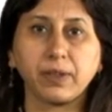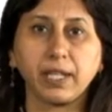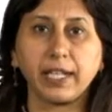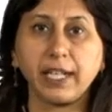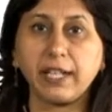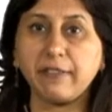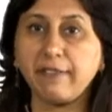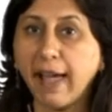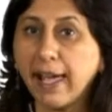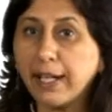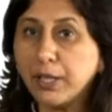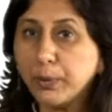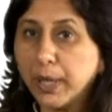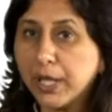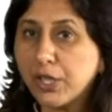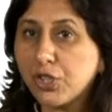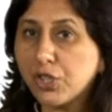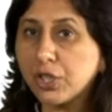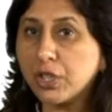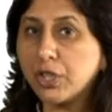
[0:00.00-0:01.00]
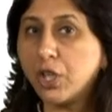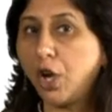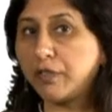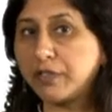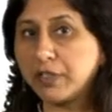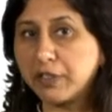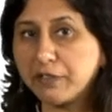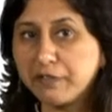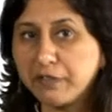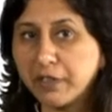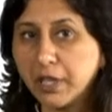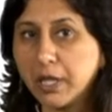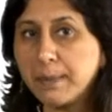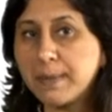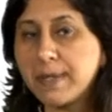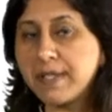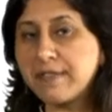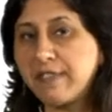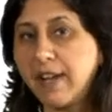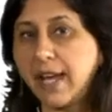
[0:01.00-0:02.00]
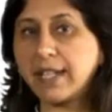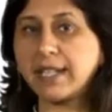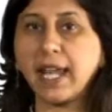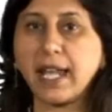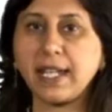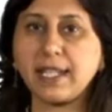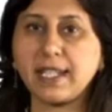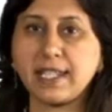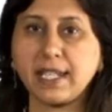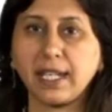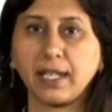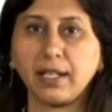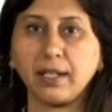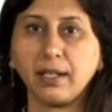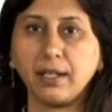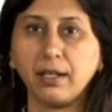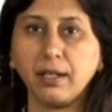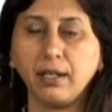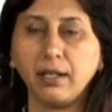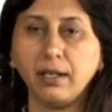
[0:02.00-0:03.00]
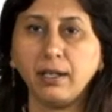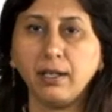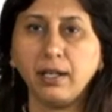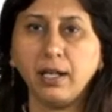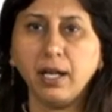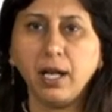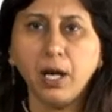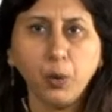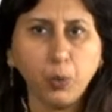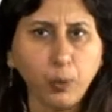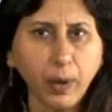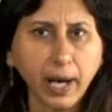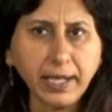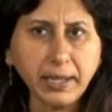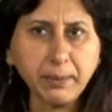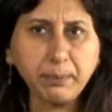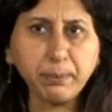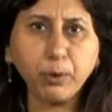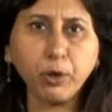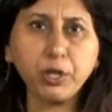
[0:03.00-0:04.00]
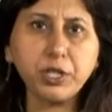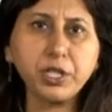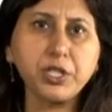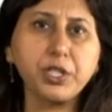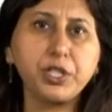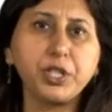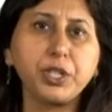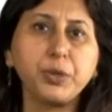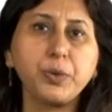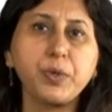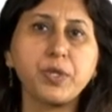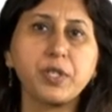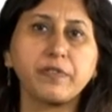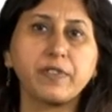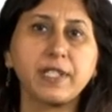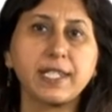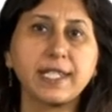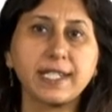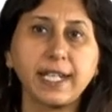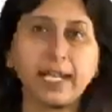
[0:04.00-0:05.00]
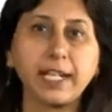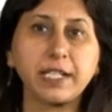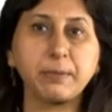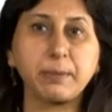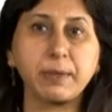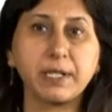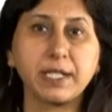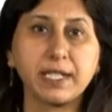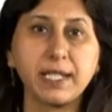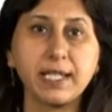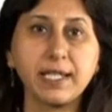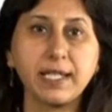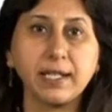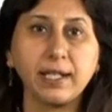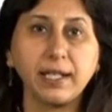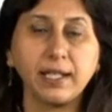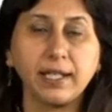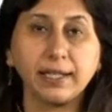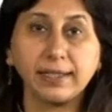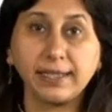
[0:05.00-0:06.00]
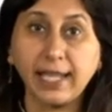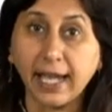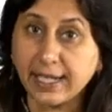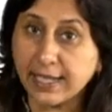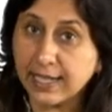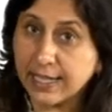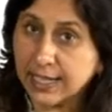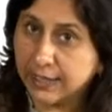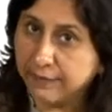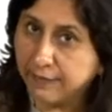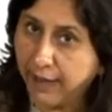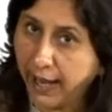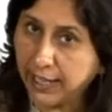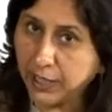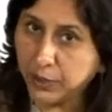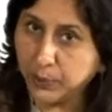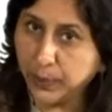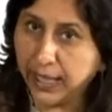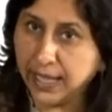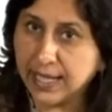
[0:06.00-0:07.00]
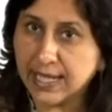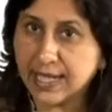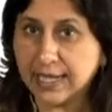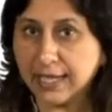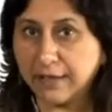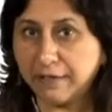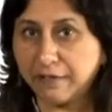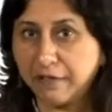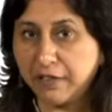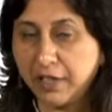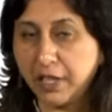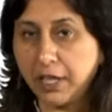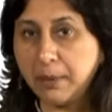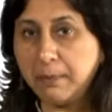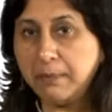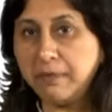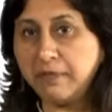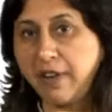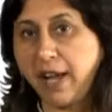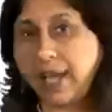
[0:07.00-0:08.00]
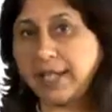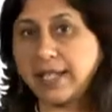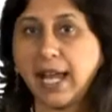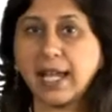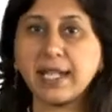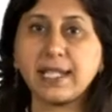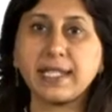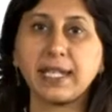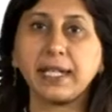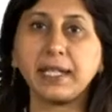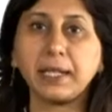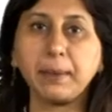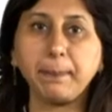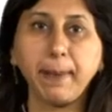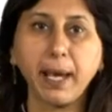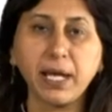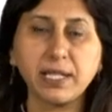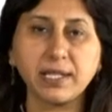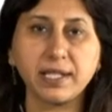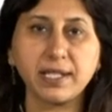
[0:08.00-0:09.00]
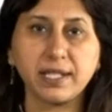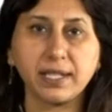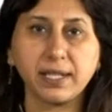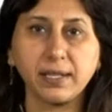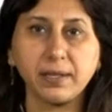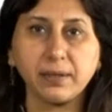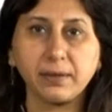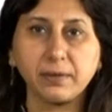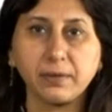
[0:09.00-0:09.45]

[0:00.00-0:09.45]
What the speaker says: Evaluation of the firm's financing. One important use of the statement is that it evaluates the firm financing capacity.